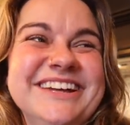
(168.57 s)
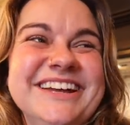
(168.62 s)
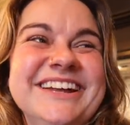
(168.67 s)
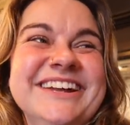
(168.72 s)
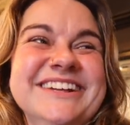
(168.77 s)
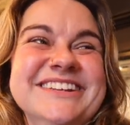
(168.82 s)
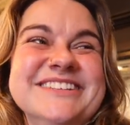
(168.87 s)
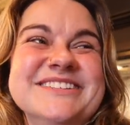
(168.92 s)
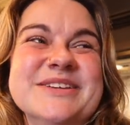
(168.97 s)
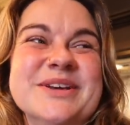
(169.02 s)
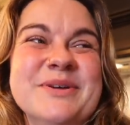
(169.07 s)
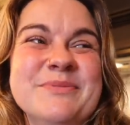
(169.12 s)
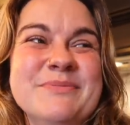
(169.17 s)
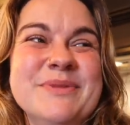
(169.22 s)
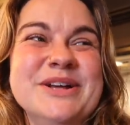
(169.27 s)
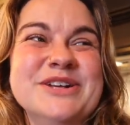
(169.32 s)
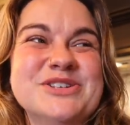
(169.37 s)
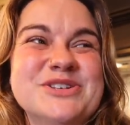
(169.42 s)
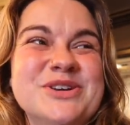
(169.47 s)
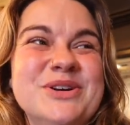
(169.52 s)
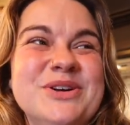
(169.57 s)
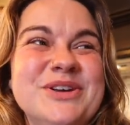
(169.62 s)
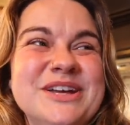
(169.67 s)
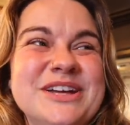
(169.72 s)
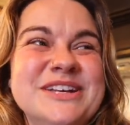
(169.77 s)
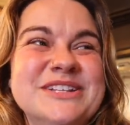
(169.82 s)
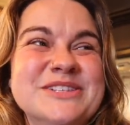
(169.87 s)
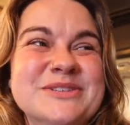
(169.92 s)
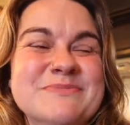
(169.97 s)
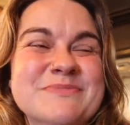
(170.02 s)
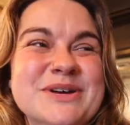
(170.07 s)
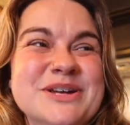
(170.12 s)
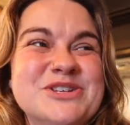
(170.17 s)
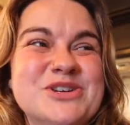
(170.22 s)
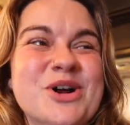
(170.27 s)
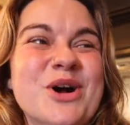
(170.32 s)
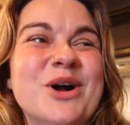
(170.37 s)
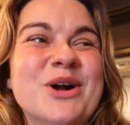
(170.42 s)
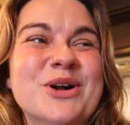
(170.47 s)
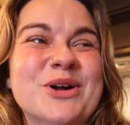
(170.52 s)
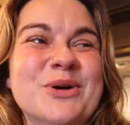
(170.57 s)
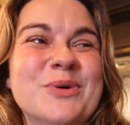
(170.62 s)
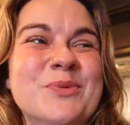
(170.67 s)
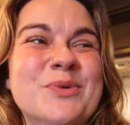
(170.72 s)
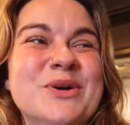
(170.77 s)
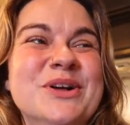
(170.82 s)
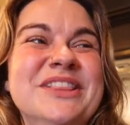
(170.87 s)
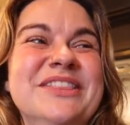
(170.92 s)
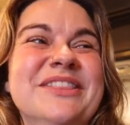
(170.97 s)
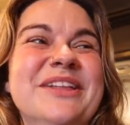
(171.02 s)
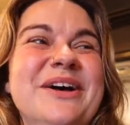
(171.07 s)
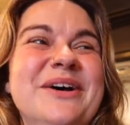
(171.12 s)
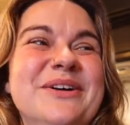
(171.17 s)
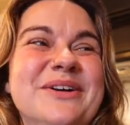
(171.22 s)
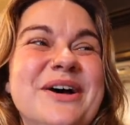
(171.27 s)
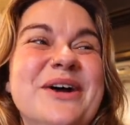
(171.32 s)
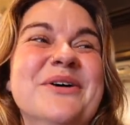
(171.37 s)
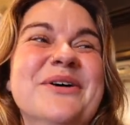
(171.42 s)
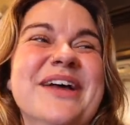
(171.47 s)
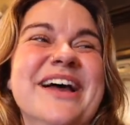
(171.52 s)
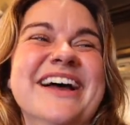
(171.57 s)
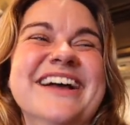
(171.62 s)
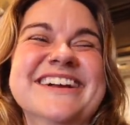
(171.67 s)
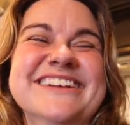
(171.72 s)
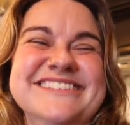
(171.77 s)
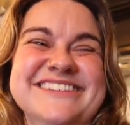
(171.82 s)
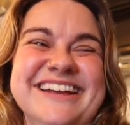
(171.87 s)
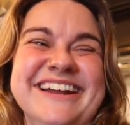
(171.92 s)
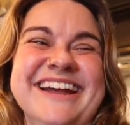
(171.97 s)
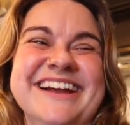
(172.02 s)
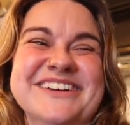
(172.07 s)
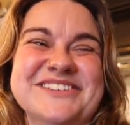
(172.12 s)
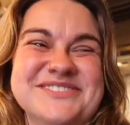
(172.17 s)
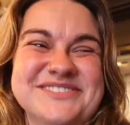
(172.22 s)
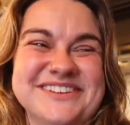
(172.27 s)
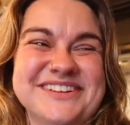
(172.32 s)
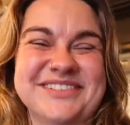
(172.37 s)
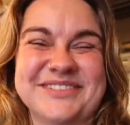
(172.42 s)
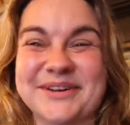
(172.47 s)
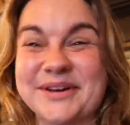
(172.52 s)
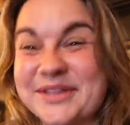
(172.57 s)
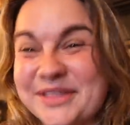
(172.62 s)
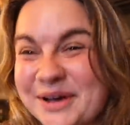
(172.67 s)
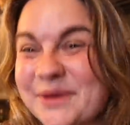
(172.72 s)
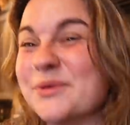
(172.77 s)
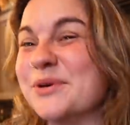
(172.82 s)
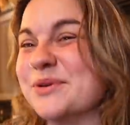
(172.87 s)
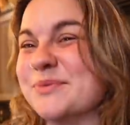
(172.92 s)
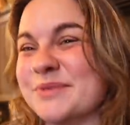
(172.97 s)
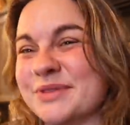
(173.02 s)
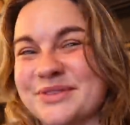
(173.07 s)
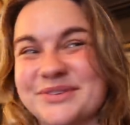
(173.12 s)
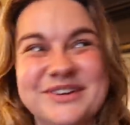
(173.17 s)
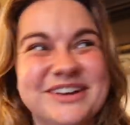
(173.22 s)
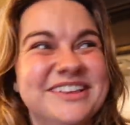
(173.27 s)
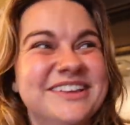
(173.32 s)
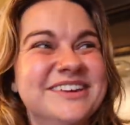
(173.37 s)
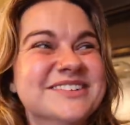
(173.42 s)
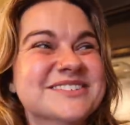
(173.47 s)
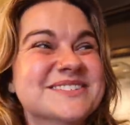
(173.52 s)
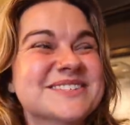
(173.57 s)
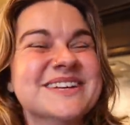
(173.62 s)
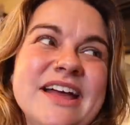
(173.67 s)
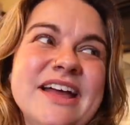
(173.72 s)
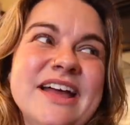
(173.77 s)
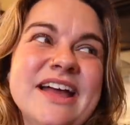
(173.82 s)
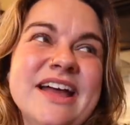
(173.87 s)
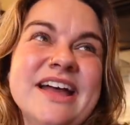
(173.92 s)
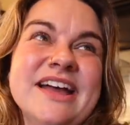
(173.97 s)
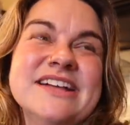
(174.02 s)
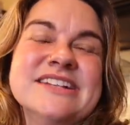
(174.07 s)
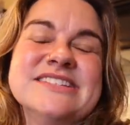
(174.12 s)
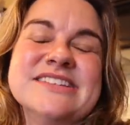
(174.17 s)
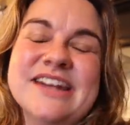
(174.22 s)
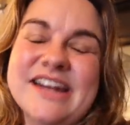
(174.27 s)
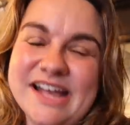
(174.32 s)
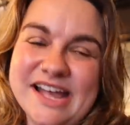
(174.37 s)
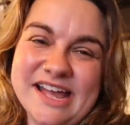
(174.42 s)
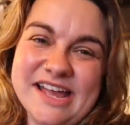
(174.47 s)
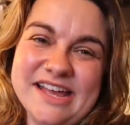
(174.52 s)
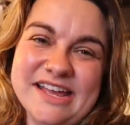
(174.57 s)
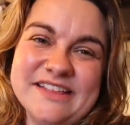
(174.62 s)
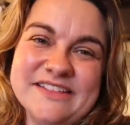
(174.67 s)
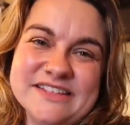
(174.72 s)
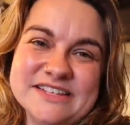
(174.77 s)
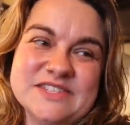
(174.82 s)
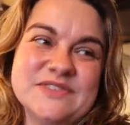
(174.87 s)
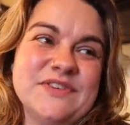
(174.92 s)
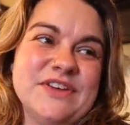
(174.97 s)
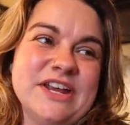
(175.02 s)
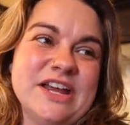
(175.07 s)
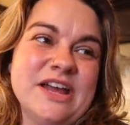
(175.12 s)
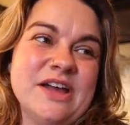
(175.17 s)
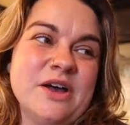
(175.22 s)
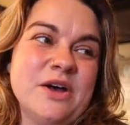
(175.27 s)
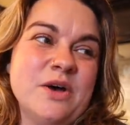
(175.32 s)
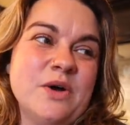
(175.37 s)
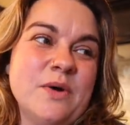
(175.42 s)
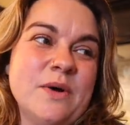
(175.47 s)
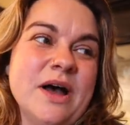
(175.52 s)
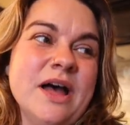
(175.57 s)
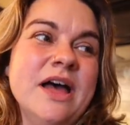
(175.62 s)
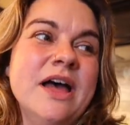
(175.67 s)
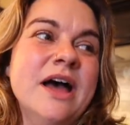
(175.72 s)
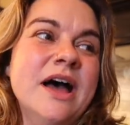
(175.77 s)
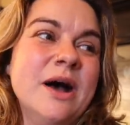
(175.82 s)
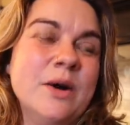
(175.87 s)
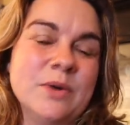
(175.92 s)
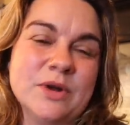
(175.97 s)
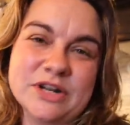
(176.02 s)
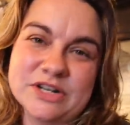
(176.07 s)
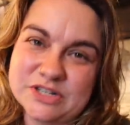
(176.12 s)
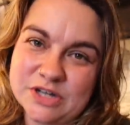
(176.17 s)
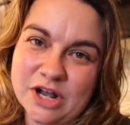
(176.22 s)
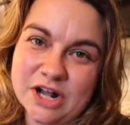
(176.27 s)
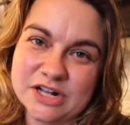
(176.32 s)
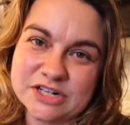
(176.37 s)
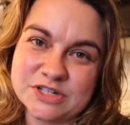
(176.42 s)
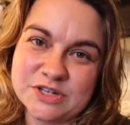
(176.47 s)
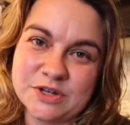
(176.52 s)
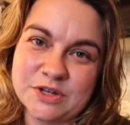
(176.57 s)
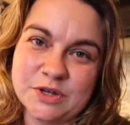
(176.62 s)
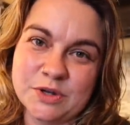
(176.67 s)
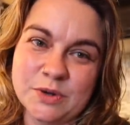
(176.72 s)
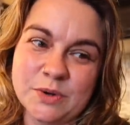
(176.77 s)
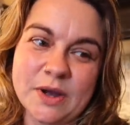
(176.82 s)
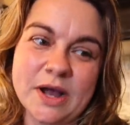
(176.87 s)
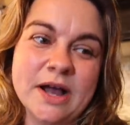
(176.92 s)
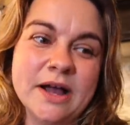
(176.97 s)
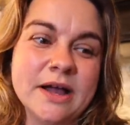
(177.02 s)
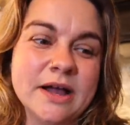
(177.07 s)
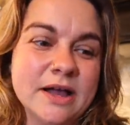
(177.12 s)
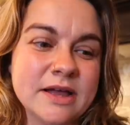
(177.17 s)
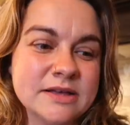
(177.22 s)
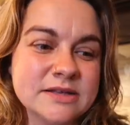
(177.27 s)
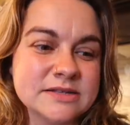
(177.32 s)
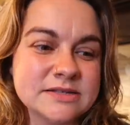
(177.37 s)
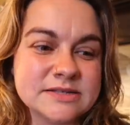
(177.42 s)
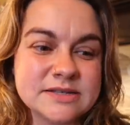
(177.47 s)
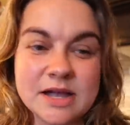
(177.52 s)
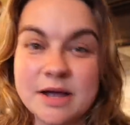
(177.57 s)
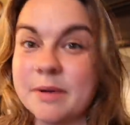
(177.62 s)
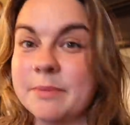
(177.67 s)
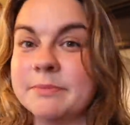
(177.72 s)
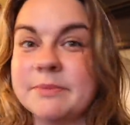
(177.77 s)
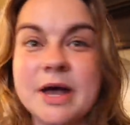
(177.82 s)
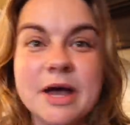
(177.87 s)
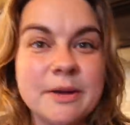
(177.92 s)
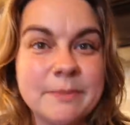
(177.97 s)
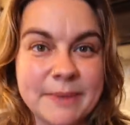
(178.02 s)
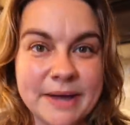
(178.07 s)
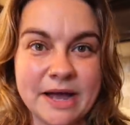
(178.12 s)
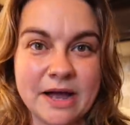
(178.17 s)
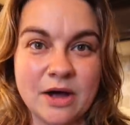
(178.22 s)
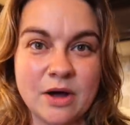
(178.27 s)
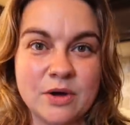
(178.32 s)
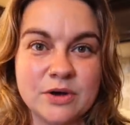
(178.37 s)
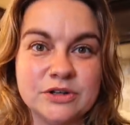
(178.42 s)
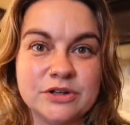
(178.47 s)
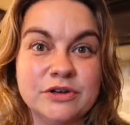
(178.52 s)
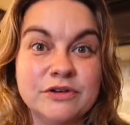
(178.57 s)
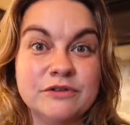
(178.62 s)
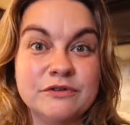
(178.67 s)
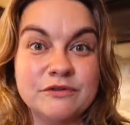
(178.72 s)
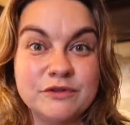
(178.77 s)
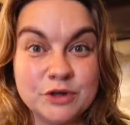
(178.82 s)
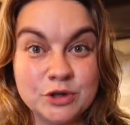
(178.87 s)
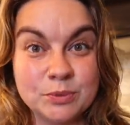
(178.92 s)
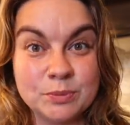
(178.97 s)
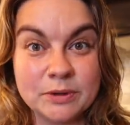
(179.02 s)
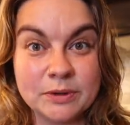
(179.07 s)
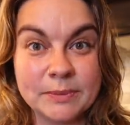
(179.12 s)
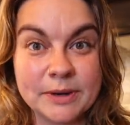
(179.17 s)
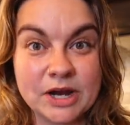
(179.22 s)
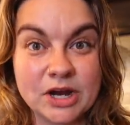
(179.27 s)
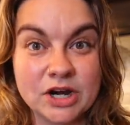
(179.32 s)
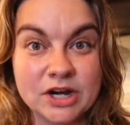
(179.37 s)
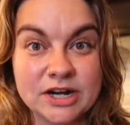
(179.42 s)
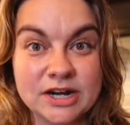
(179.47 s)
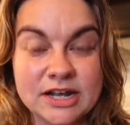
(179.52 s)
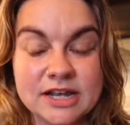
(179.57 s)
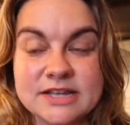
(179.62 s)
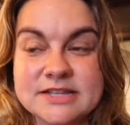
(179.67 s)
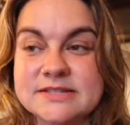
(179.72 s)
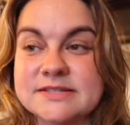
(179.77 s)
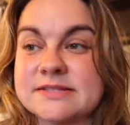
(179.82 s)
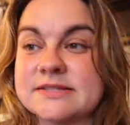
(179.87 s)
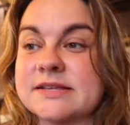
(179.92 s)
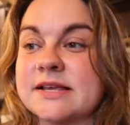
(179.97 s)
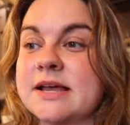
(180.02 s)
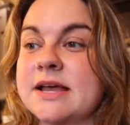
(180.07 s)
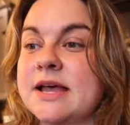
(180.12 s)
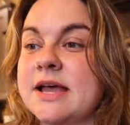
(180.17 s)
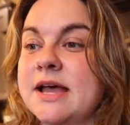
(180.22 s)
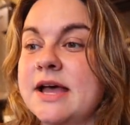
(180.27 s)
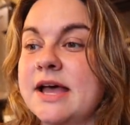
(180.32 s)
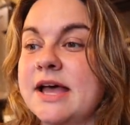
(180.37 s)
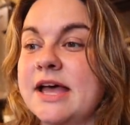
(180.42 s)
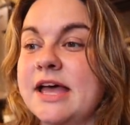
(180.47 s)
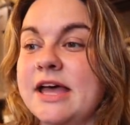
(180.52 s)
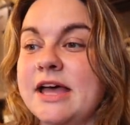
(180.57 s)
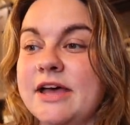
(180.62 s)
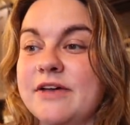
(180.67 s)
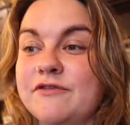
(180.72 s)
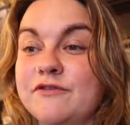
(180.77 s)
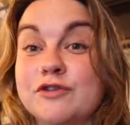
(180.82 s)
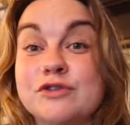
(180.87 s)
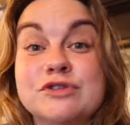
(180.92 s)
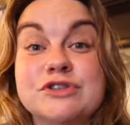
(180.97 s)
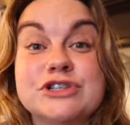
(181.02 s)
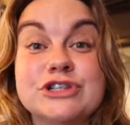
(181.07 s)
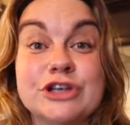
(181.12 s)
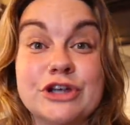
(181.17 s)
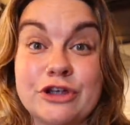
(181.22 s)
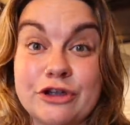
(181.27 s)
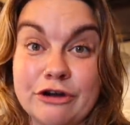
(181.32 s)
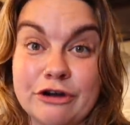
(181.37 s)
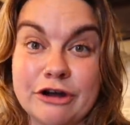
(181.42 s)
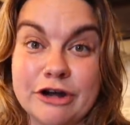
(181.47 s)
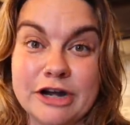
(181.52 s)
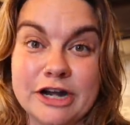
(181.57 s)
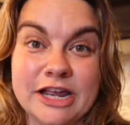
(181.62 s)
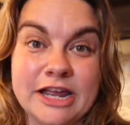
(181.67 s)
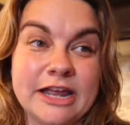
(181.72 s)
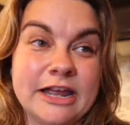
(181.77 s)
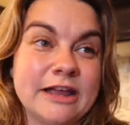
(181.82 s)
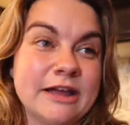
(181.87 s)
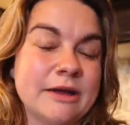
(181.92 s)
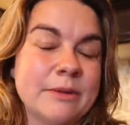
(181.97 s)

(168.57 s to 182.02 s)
And it's a much, it's a much harder one load. Oh yeah, he said actually three. That would have been three loads. Today in this video, I want to talk to you some about food preparedness, uh, food security,